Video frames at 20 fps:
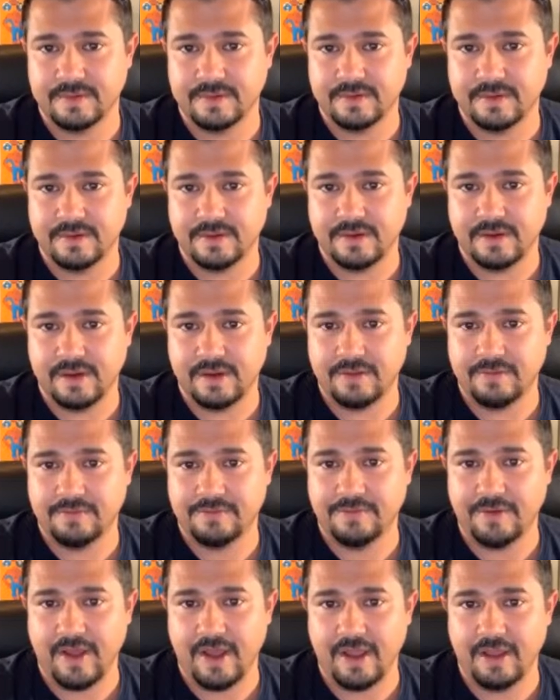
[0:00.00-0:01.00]
All right,
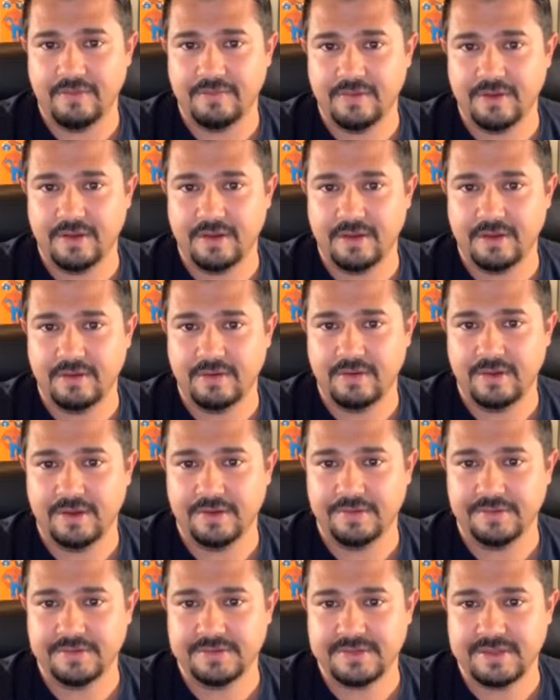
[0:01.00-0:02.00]
5.0,
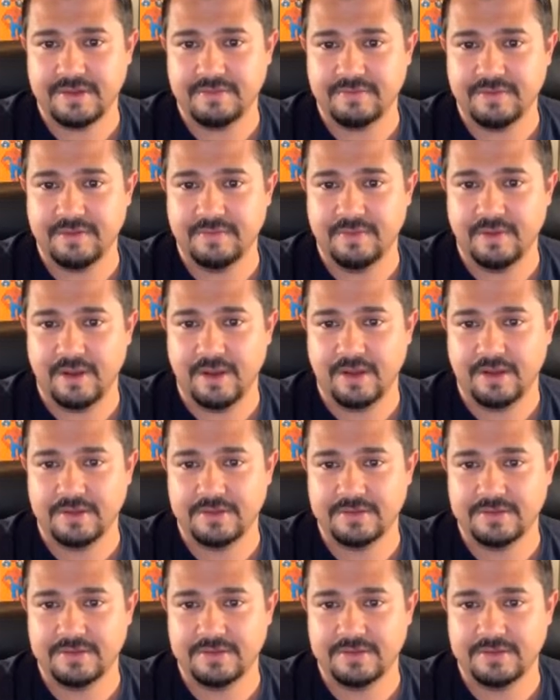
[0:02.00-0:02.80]
$170.